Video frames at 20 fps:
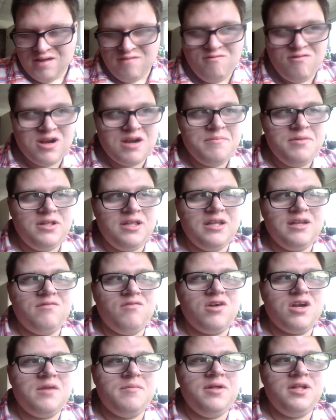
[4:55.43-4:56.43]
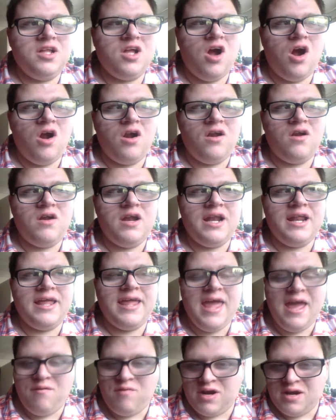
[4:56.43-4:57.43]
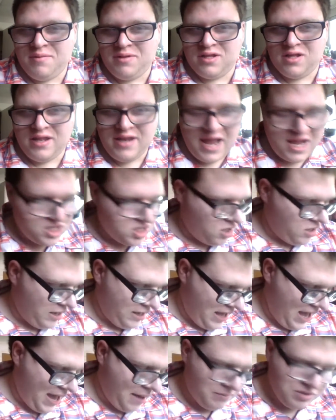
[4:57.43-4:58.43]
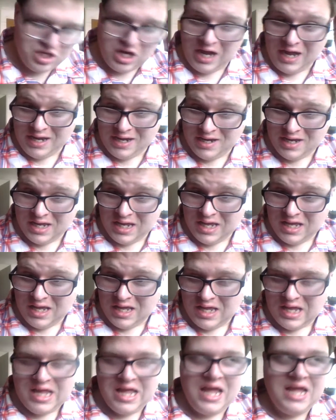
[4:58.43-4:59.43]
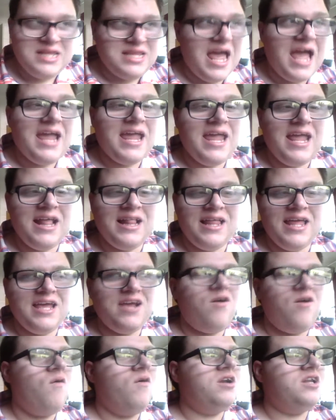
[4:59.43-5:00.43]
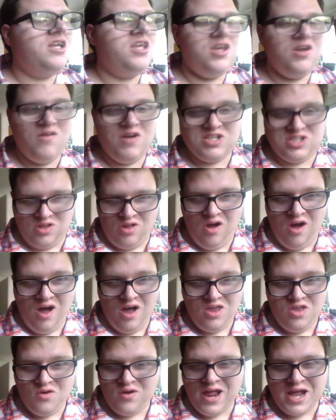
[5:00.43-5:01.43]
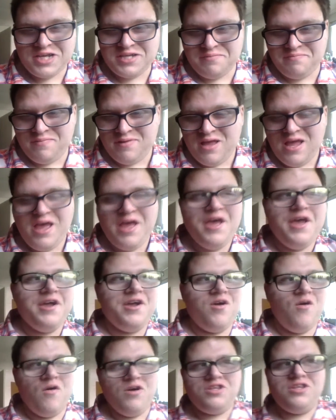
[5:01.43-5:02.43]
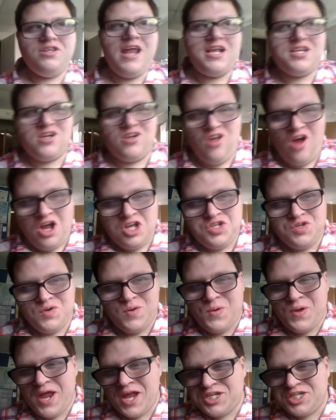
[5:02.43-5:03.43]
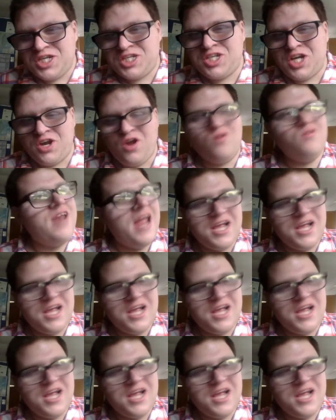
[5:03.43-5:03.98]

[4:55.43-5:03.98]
We're gonna build a car in a game. We're gonna build a NASCAR in a game, John. technically, according to U.S. law, you can actually, according to NASCAR laws, you can actually start your own